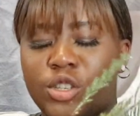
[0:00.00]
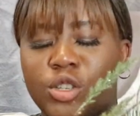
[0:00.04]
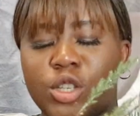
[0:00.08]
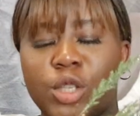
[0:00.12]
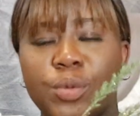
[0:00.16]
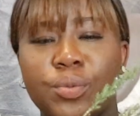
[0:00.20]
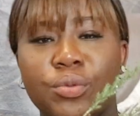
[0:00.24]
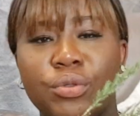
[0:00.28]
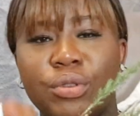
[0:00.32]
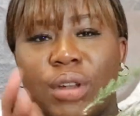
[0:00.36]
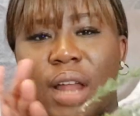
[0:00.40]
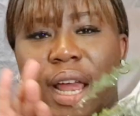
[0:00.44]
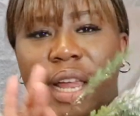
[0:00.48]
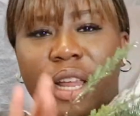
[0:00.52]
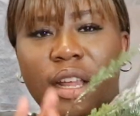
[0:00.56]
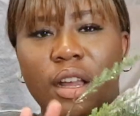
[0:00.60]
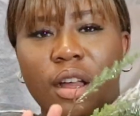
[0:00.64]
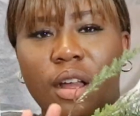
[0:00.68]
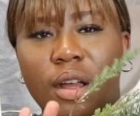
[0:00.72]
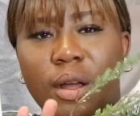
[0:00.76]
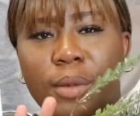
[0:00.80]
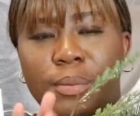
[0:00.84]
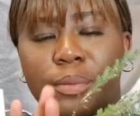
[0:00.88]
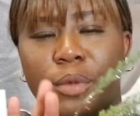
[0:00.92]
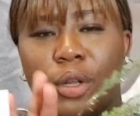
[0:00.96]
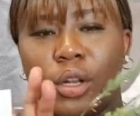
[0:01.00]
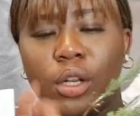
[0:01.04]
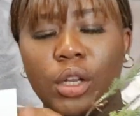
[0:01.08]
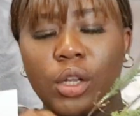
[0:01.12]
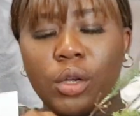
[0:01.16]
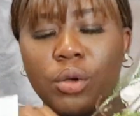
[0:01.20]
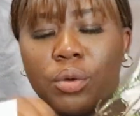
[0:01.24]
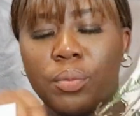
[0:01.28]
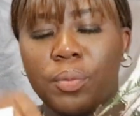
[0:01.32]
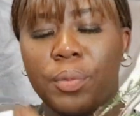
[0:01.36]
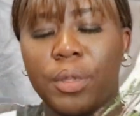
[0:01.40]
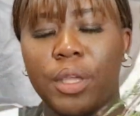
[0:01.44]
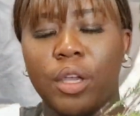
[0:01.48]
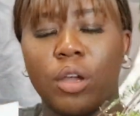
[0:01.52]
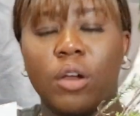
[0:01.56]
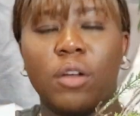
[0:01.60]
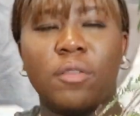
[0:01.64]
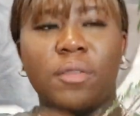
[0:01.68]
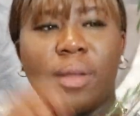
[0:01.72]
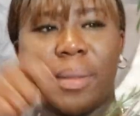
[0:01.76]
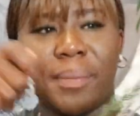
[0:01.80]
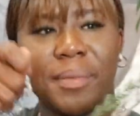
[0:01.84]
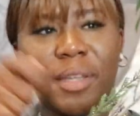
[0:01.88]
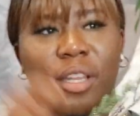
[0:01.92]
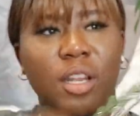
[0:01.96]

just put like um, a little bit of um